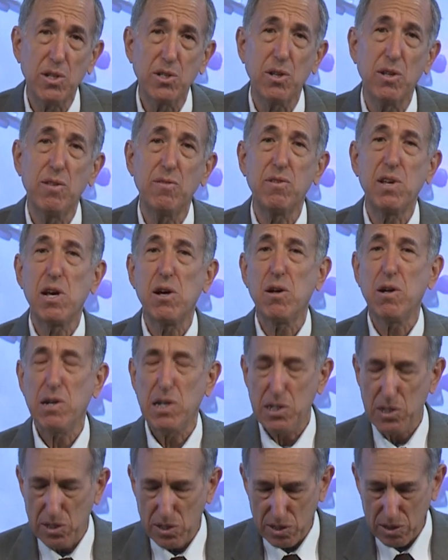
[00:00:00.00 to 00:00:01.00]
So they say, oh,
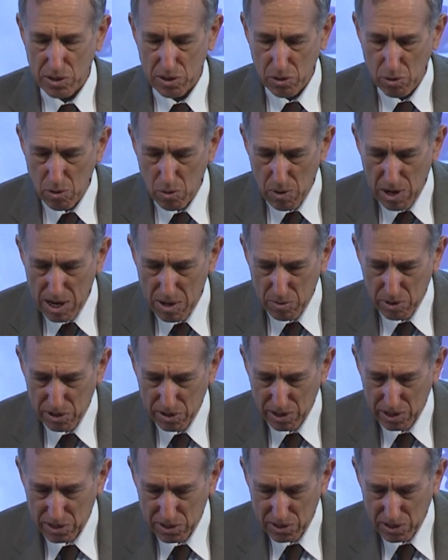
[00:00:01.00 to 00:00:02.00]
let's do away with
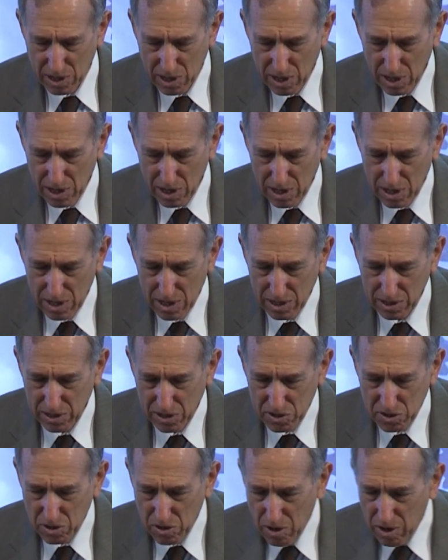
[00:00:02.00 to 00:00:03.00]
this. And
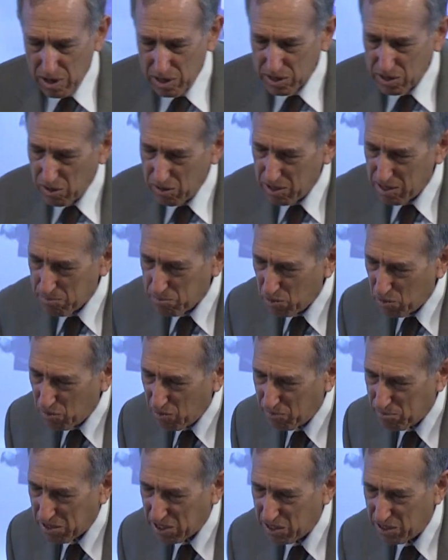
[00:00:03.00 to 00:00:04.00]
there's an ongoing
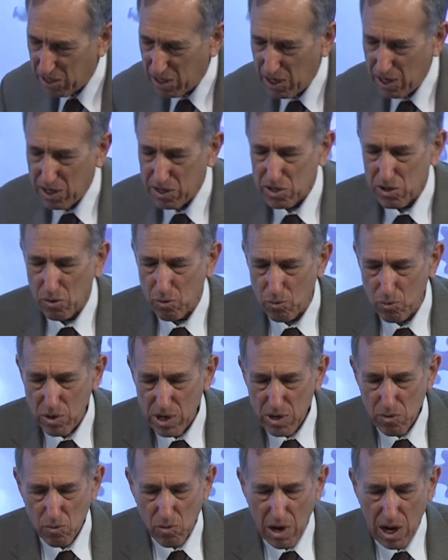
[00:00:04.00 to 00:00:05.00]
movement to
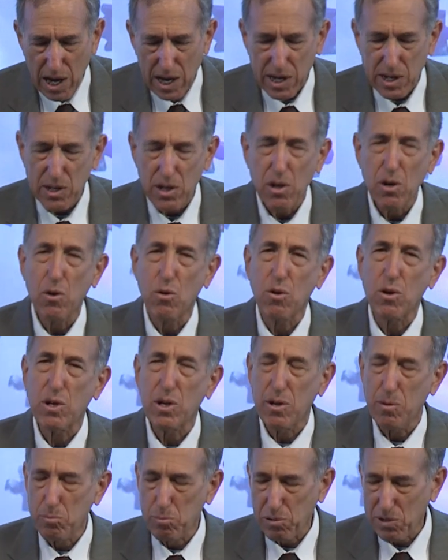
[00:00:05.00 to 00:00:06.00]
rewrite or
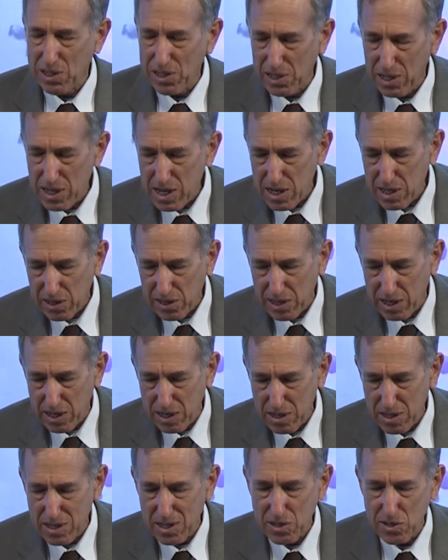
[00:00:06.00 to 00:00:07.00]

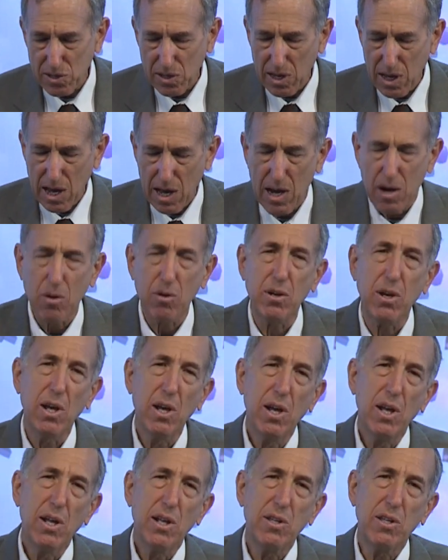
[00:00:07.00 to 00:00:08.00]
completely discount
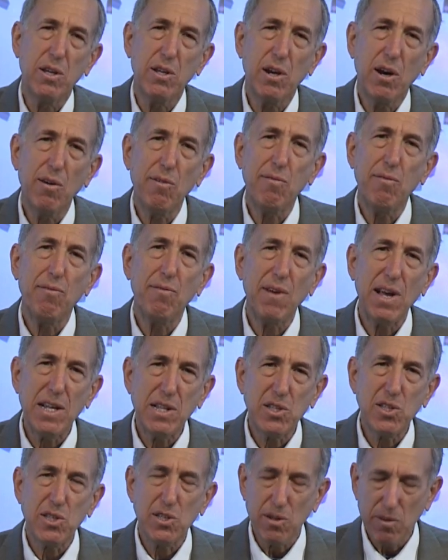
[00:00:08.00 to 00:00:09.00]
the
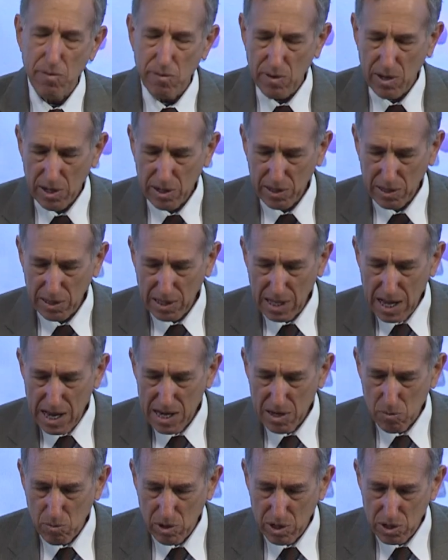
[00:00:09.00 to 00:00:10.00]
offensive
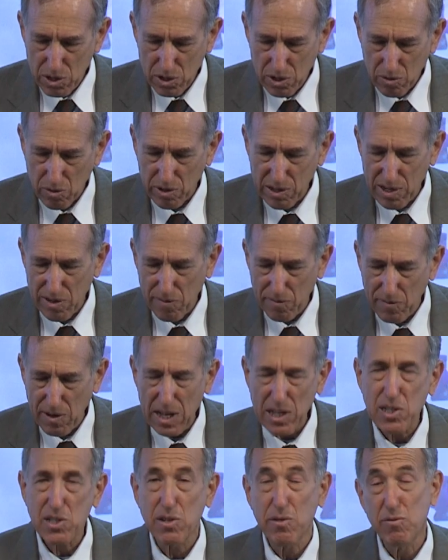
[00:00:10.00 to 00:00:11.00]
language or the
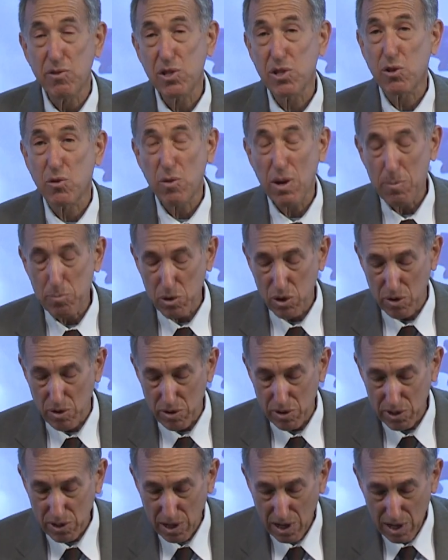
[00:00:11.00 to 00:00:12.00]
offensive
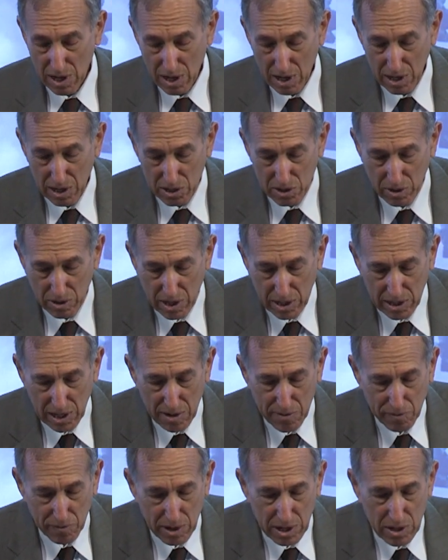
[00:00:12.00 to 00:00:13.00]
scriptures so that
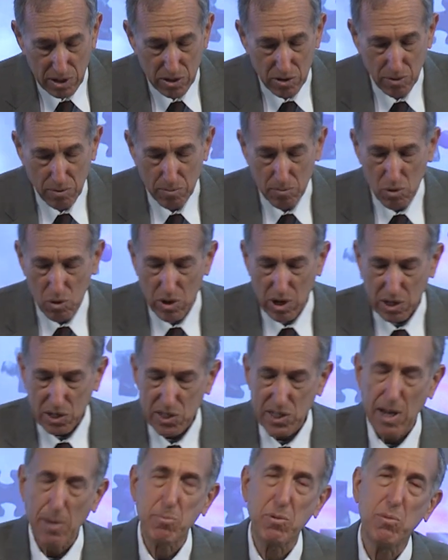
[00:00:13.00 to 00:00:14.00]
they fit into a more
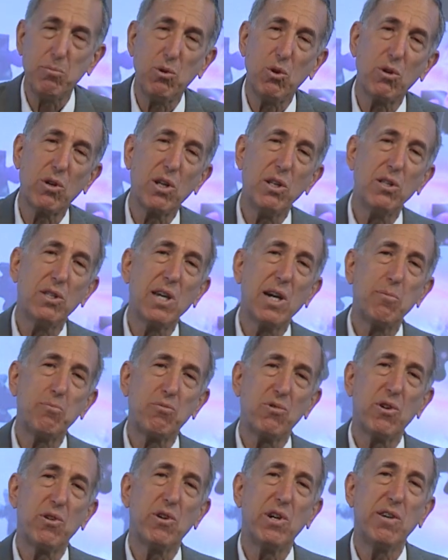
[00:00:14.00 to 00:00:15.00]
acceptable
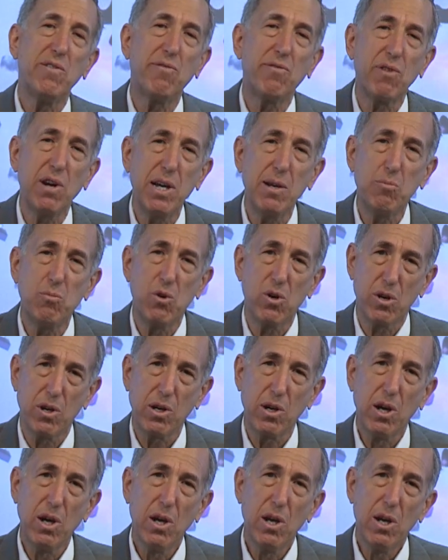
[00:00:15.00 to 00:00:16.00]
contemporary
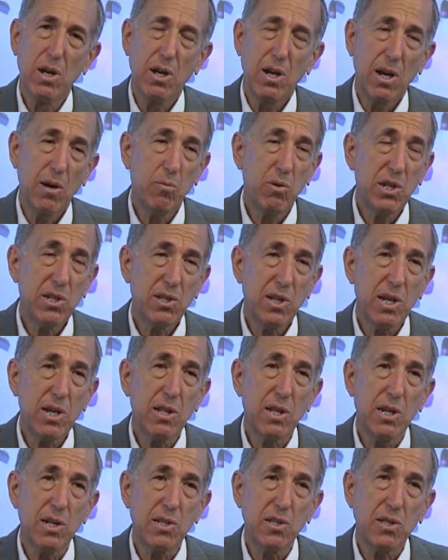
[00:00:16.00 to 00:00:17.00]
framework. And we see
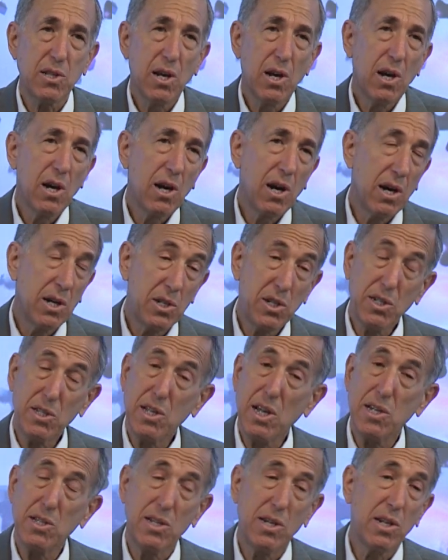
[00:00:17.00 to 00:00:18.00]
this just
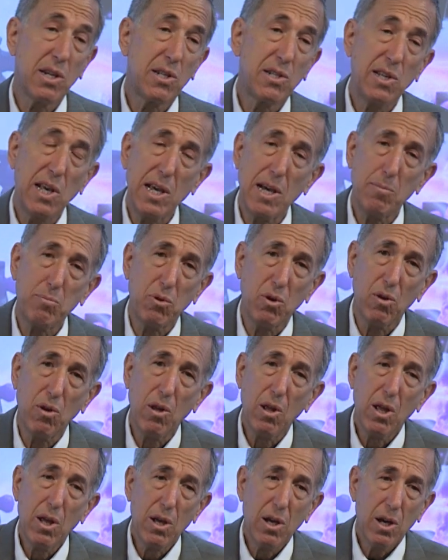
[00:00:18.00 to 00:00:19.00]
as an example.
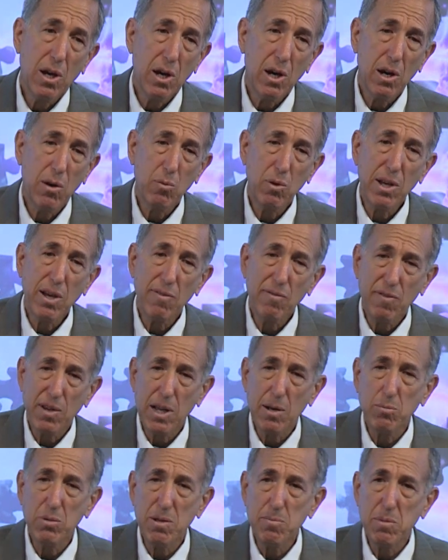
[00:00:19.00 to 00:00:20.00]
We have
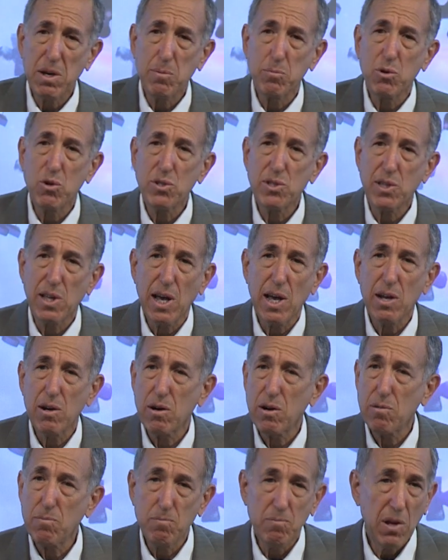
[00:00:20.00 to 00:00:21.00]
family members that
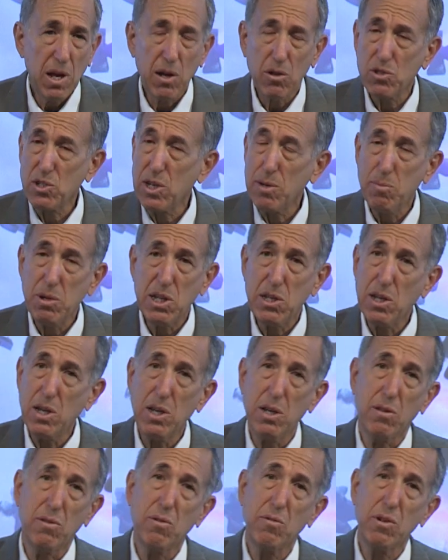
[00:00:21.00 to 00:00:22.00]
are
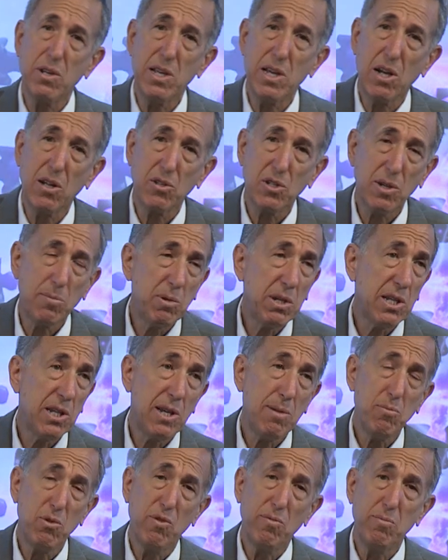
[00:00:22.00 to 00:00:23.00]
LGBT, they're in the
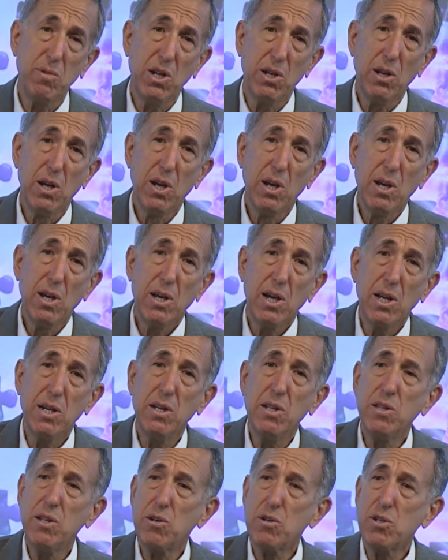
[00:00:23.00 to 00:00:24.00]
LGBT movement. And
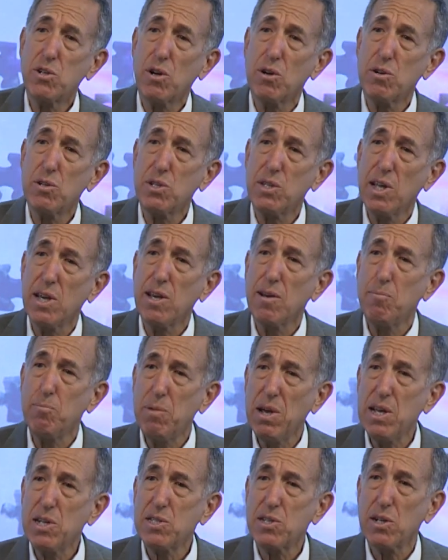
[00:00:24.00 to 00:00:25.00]
in their church, they have
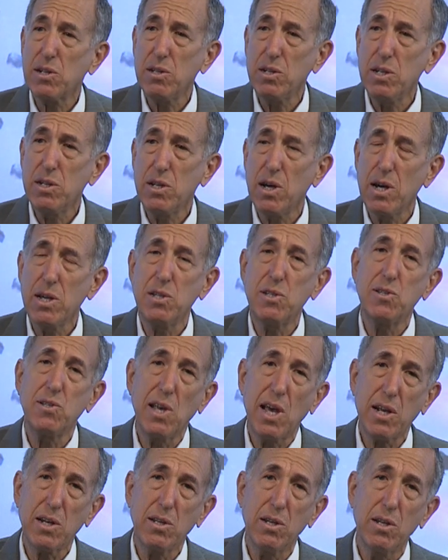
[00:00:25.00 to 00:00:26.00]
basically
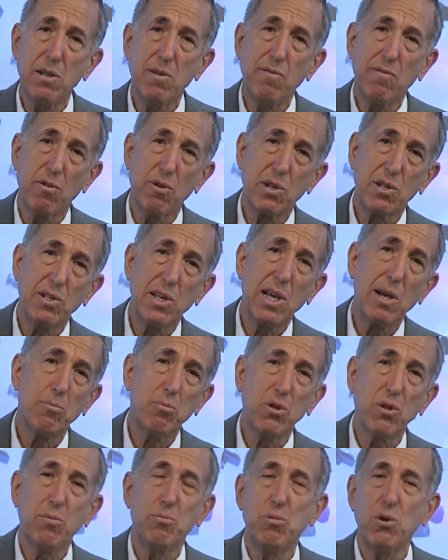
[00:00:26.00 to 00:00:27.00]
dissected, for
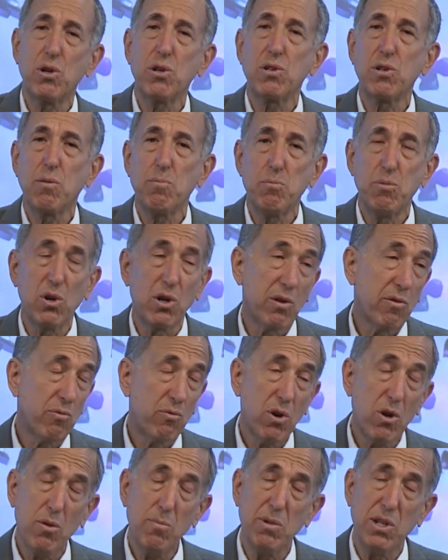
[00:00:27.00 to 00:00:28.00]
example, the book of
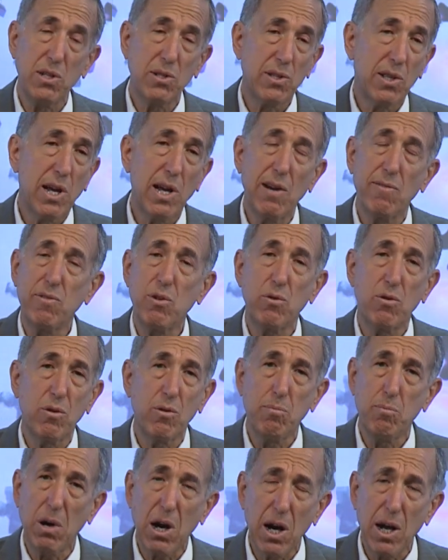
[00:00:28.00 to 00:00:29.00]
Romans. They have their
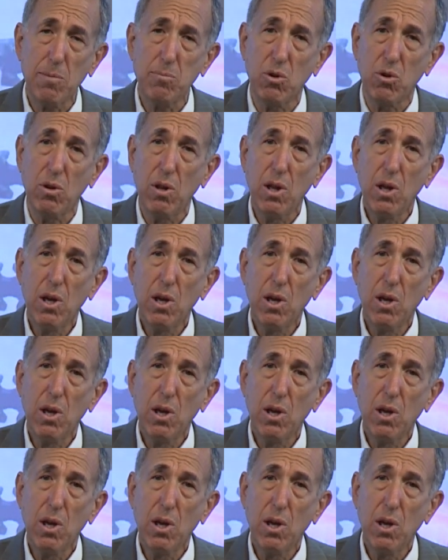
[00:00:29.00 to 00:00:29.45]
own Bible.